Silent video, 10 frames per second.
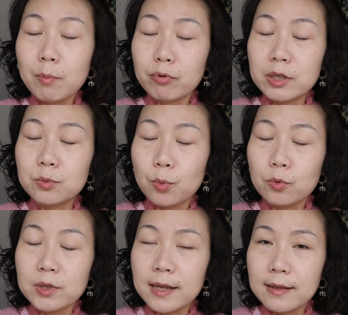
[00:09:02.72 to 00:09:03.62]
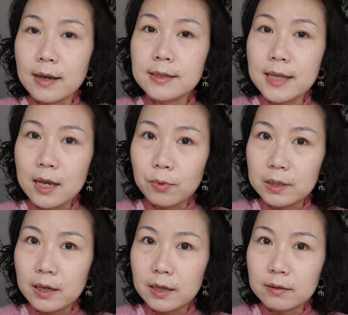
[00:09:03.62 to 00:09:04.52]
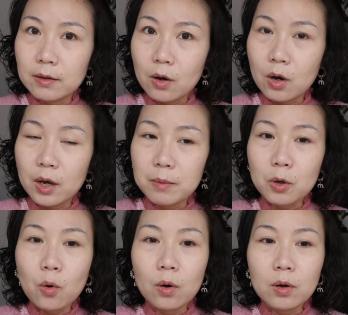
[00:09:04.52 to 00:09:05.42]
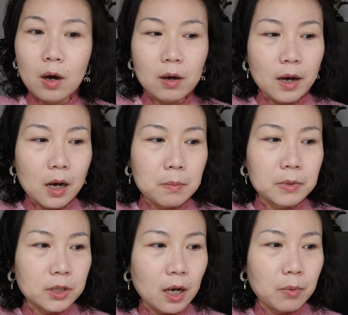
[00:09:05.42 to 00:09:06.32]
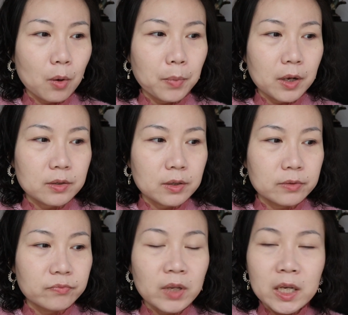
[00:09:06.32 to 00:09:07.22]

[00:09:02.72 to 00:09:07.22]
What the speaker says: principles and I stay with it. I'm a type of person